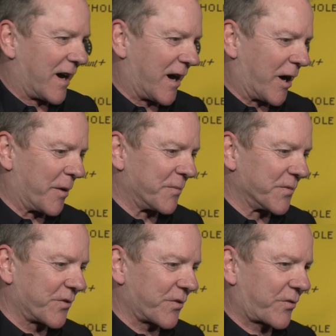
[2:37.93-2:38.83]
Um,
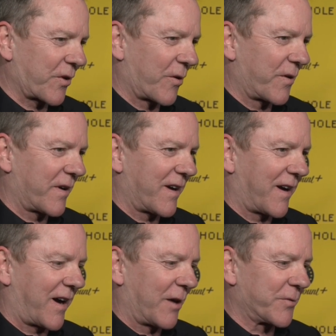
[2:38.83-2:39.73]
so
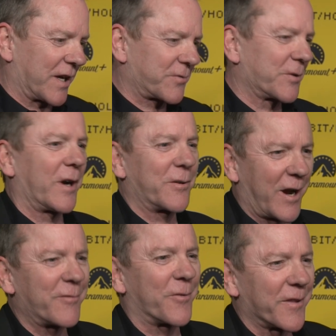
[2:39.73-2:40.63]
I was actually quite
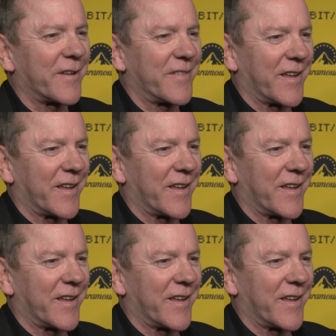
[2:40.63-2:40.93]
grateful that,